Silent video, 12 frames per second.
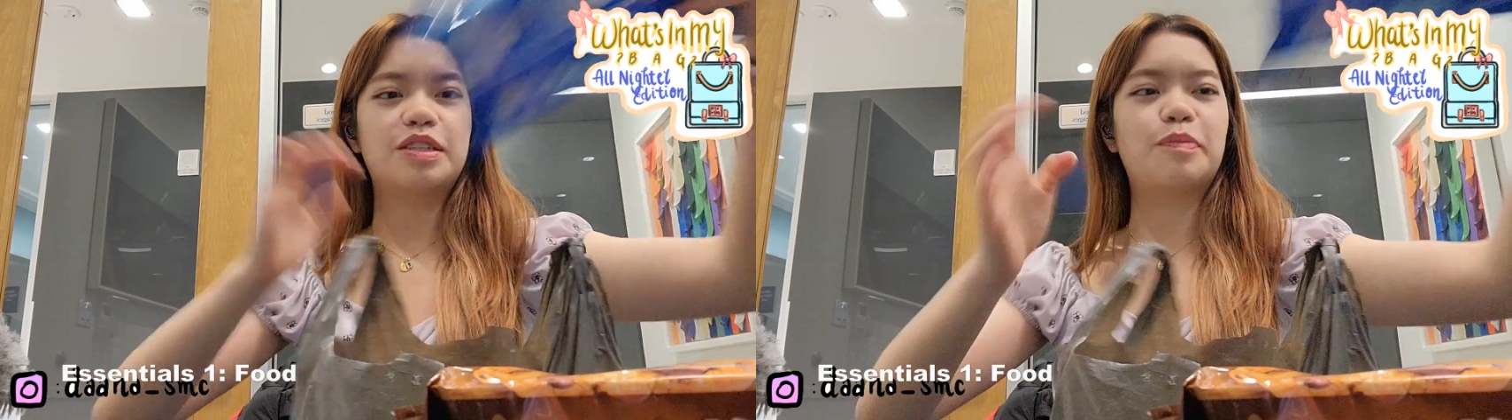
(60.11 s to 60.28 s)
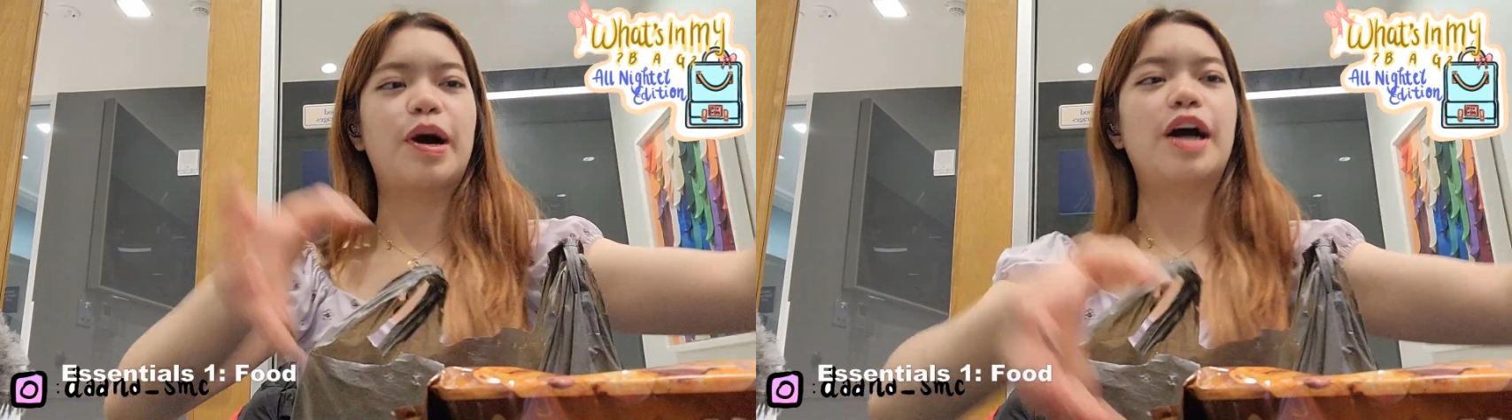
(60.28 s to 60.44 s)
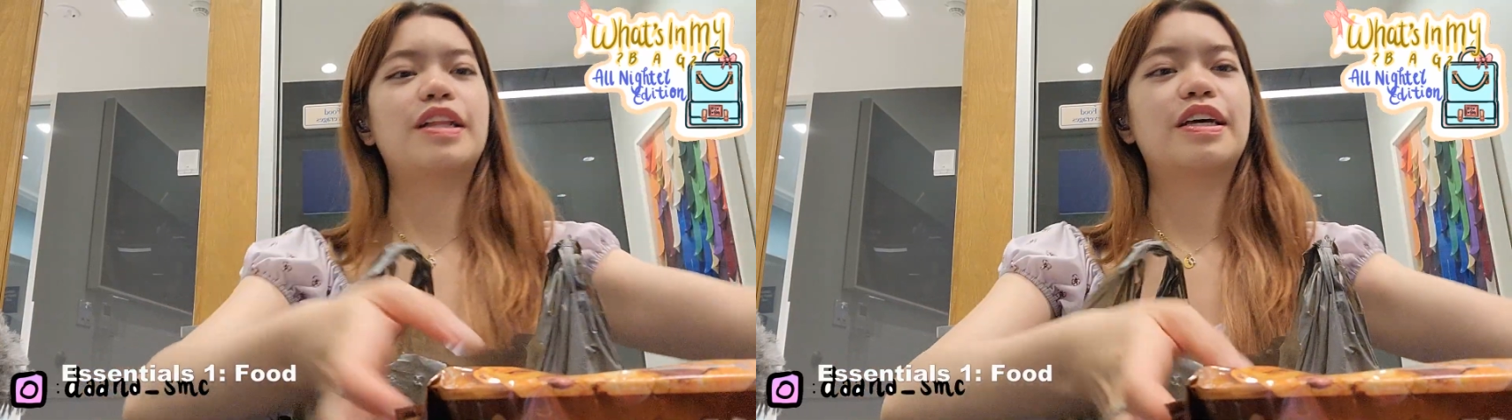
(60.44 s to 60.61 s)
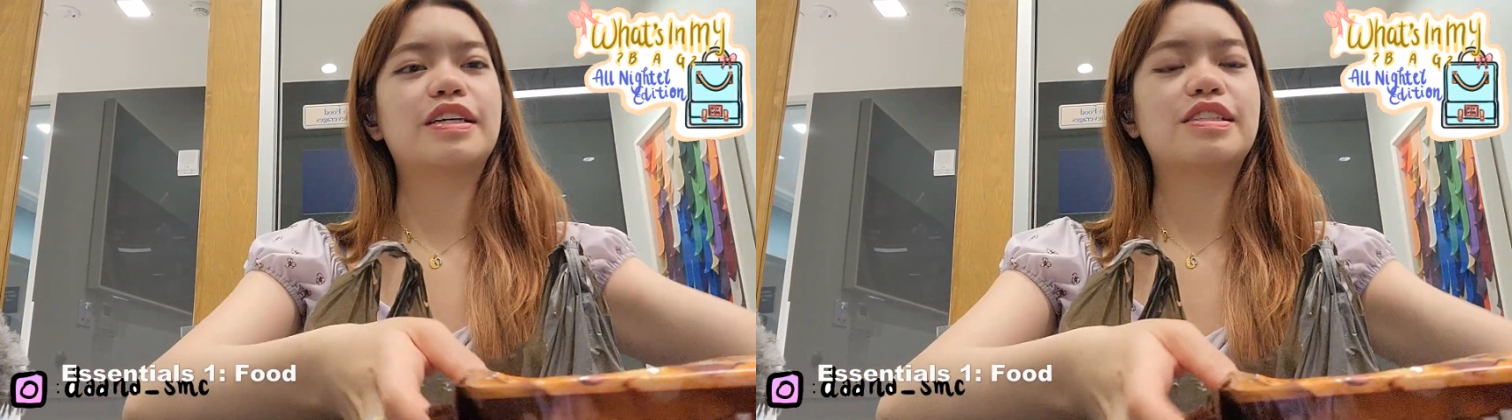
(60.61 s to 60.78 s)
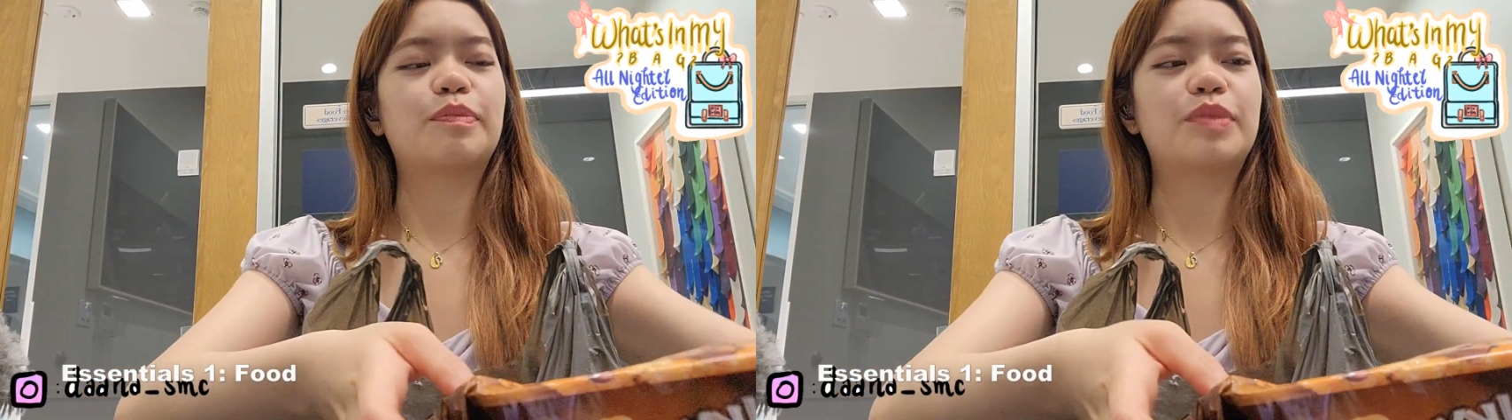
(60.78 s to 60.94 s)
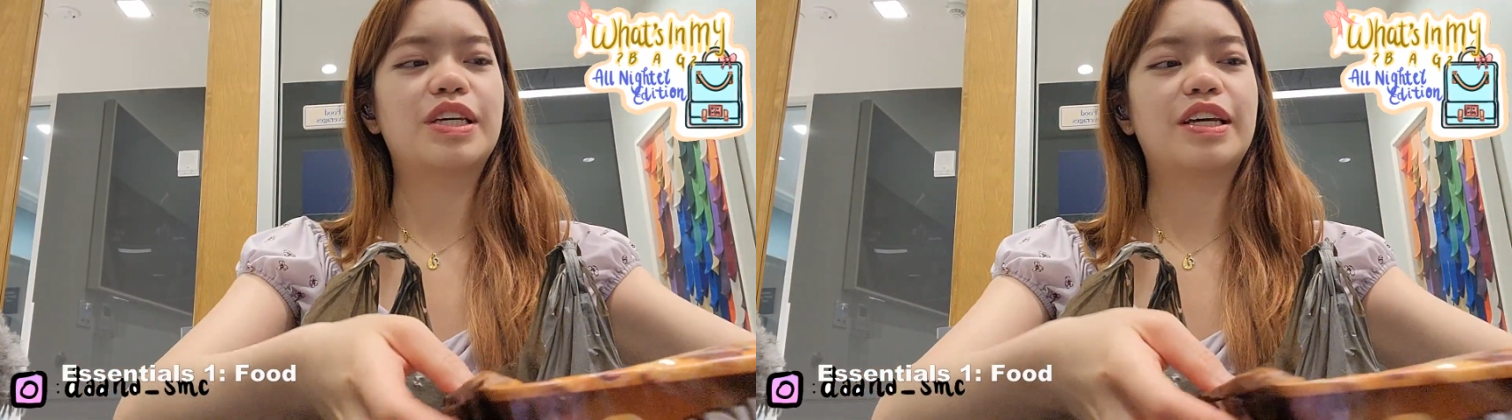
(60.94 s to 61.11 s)
to buy like
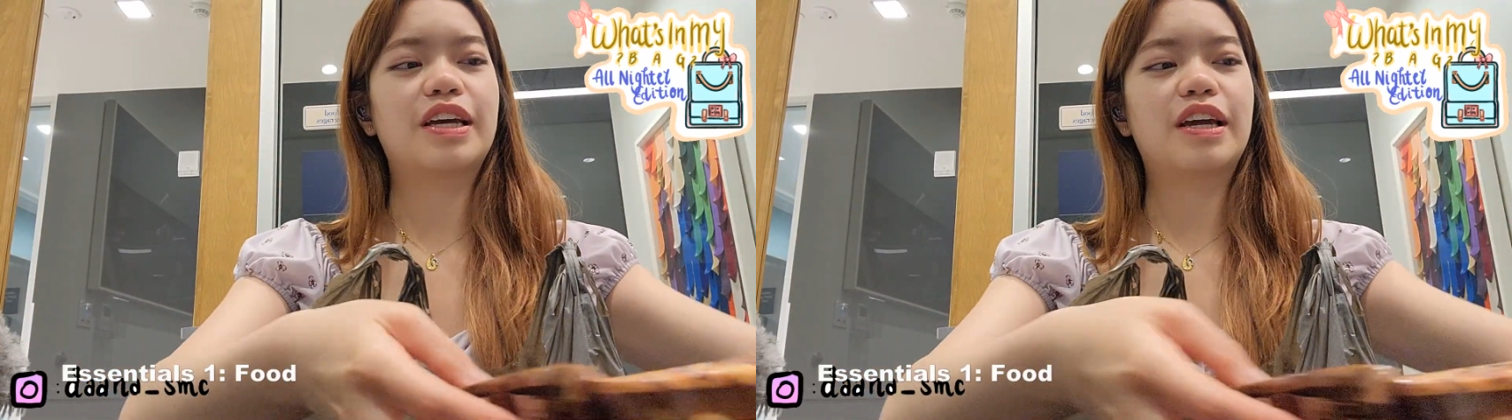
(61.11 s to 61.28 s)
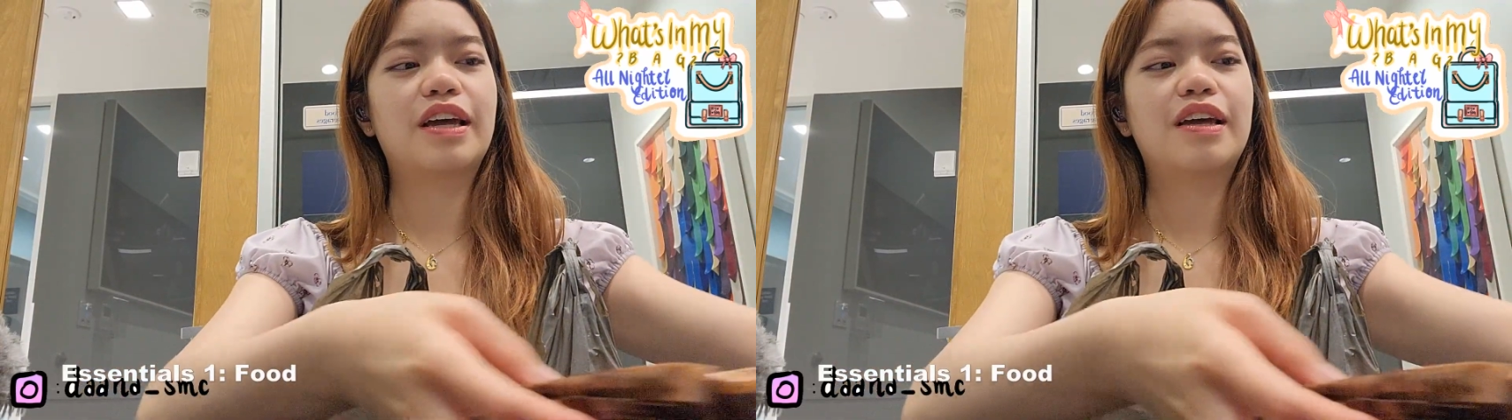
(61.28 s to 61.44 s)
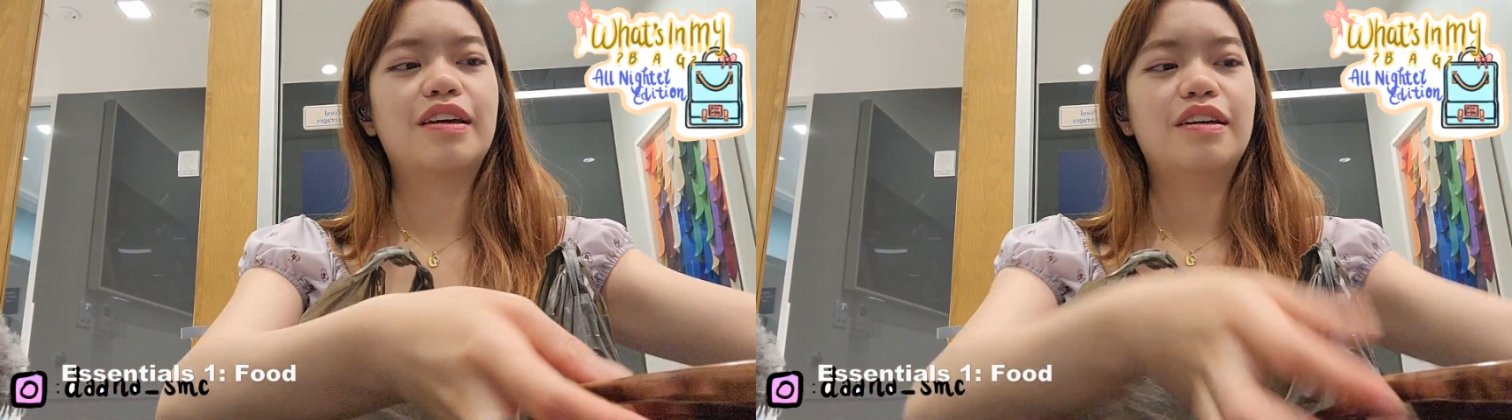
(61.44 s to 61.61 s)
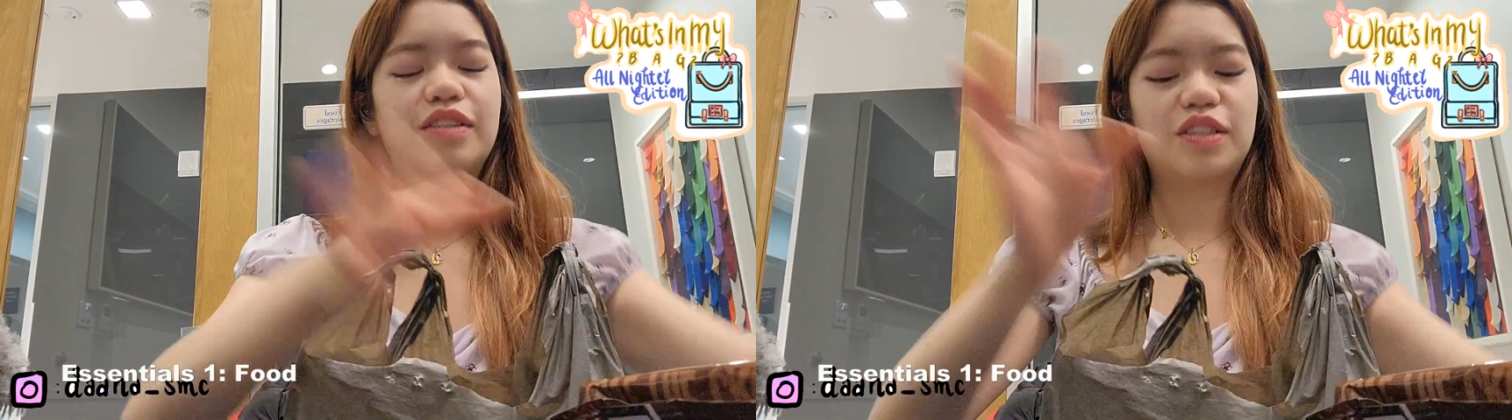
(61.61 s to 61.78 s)
something